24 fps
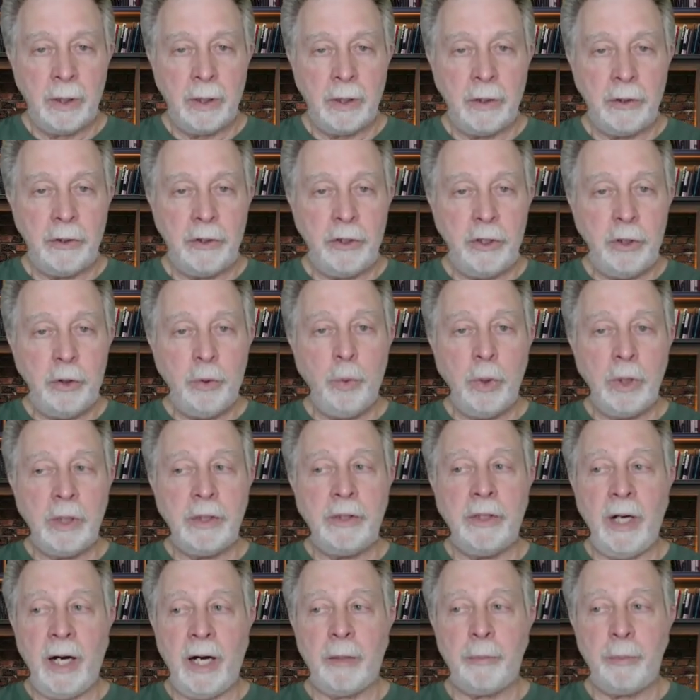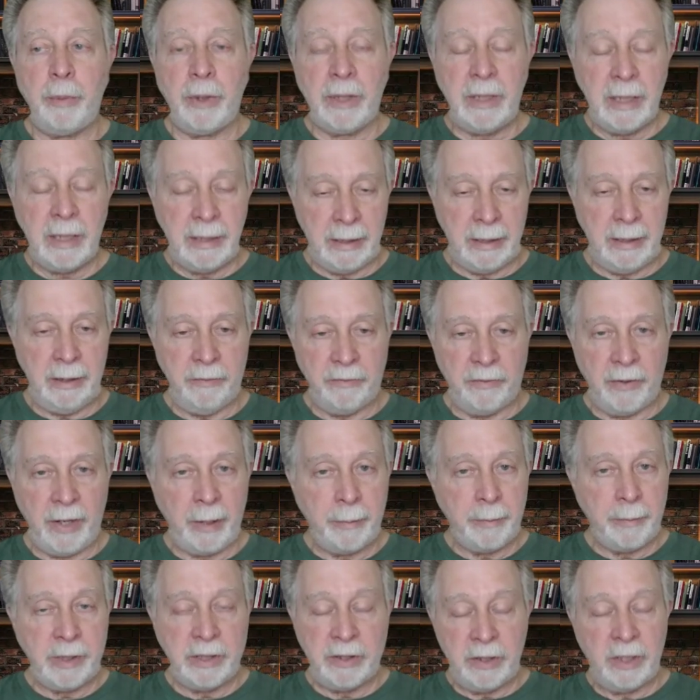You would not believe,
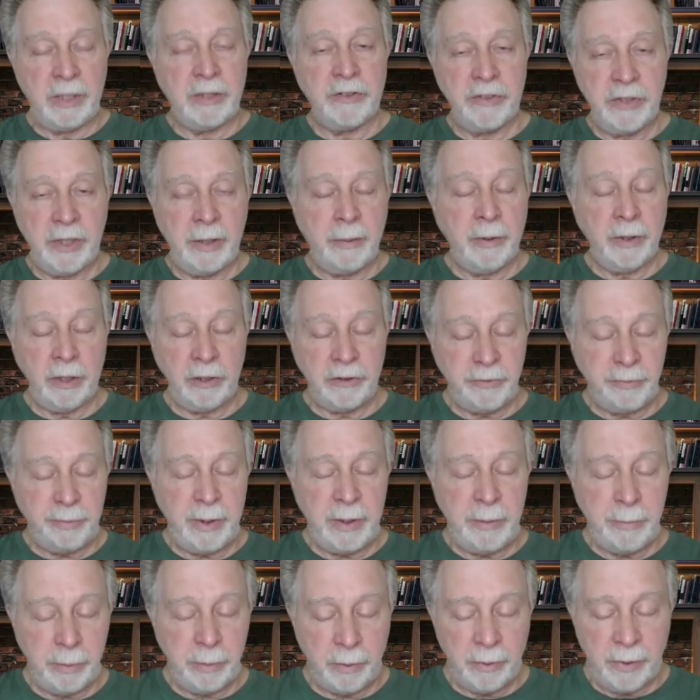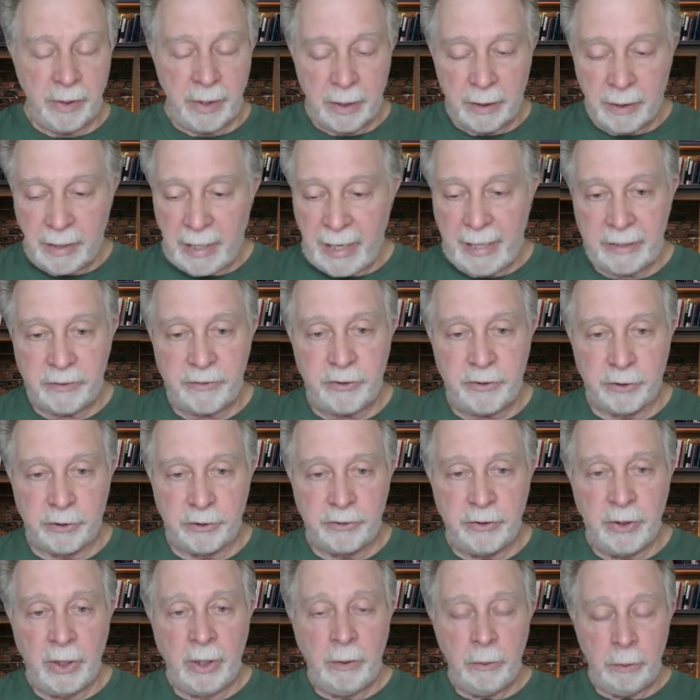I mean, some of those people, their
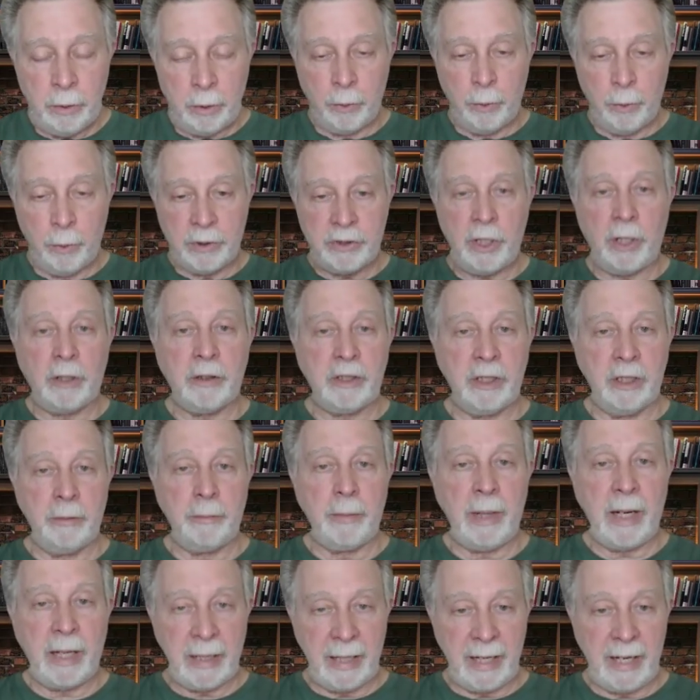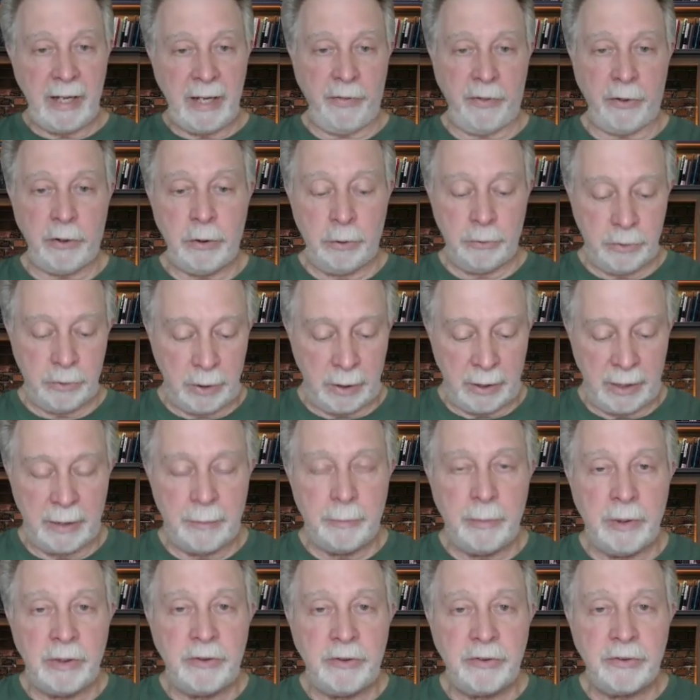answers, when we're talking about ethical
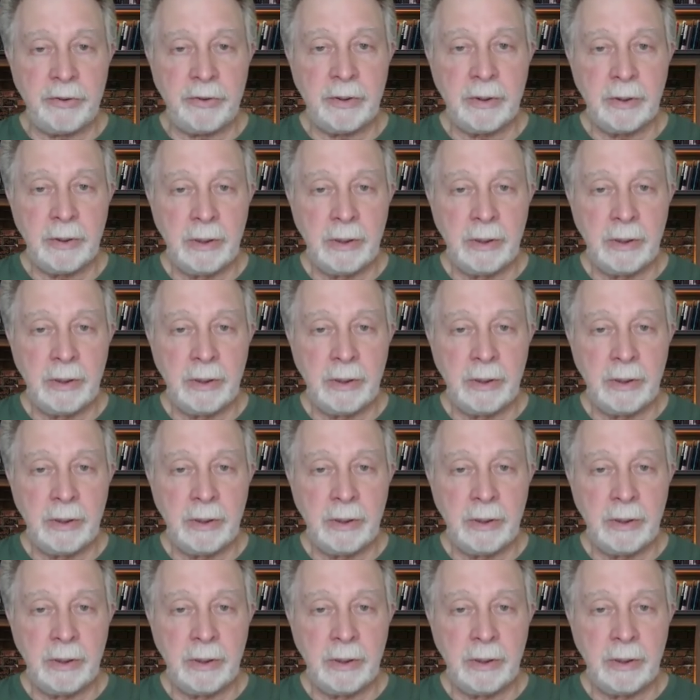dilemmas